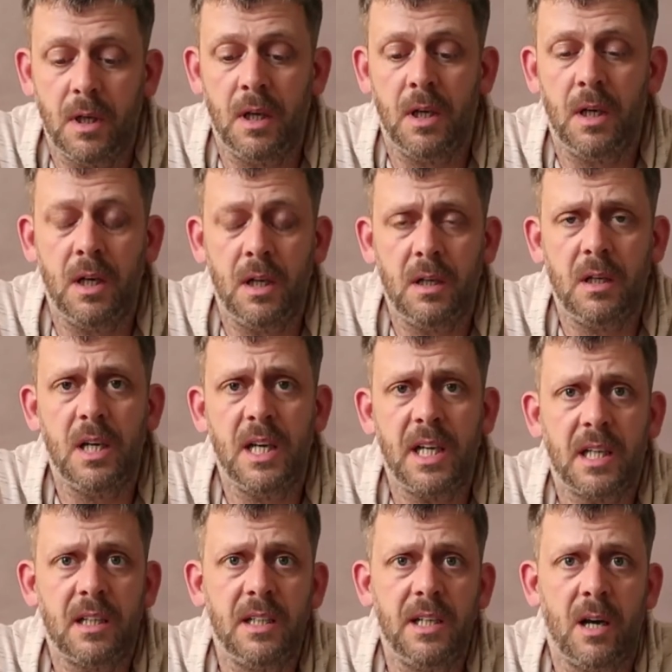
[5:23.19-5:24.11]

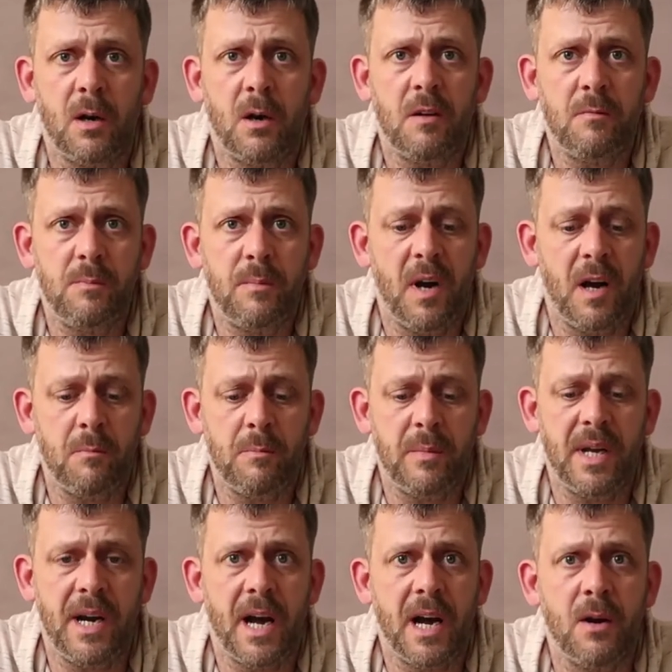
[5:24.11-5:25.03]
you know,
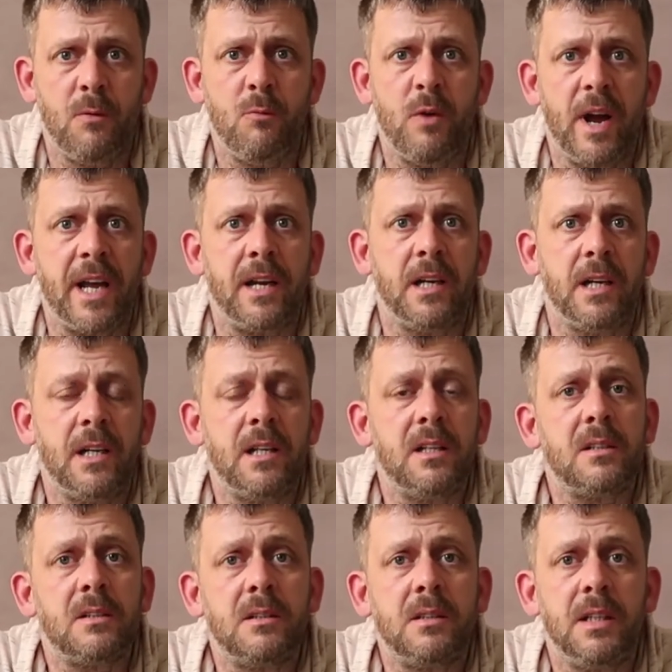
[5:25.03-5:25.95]
I've been out in rain in
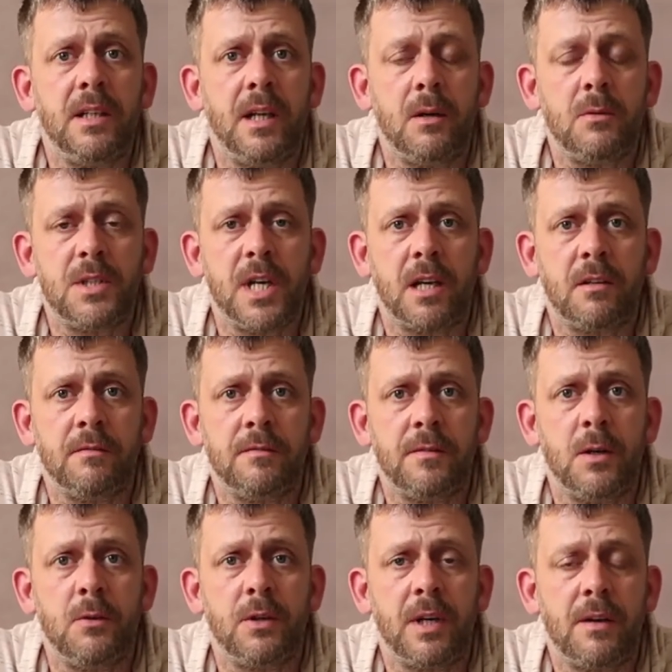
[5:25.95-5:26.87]
it, you know, taking
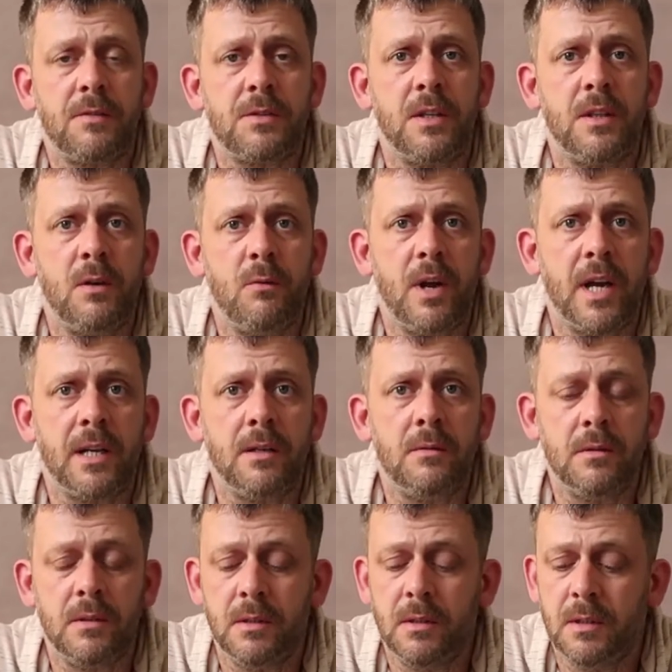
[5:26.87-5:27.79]
photographs in the rain.